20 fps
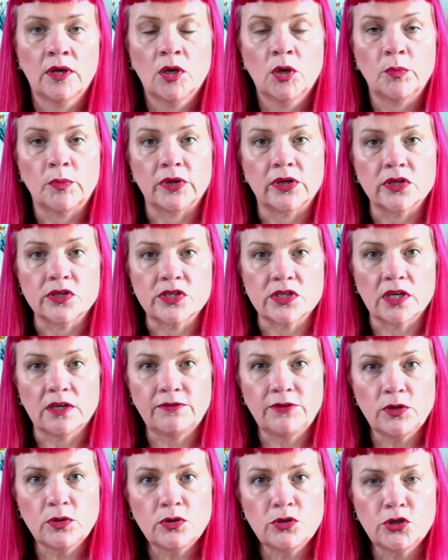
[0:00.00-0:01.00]
because if
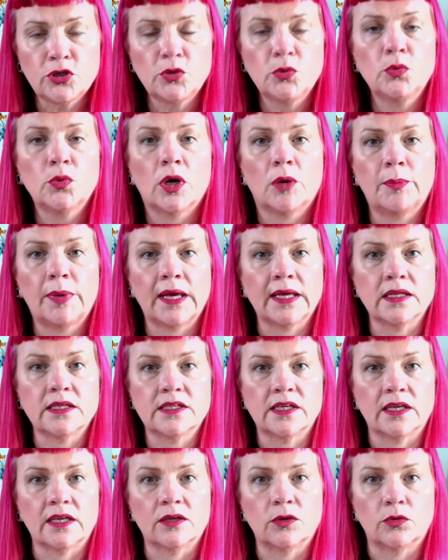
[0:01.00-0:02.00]
you do a
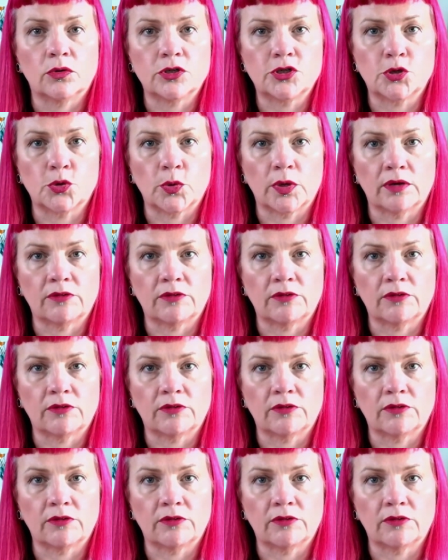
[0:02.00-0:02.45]
painting or a drawing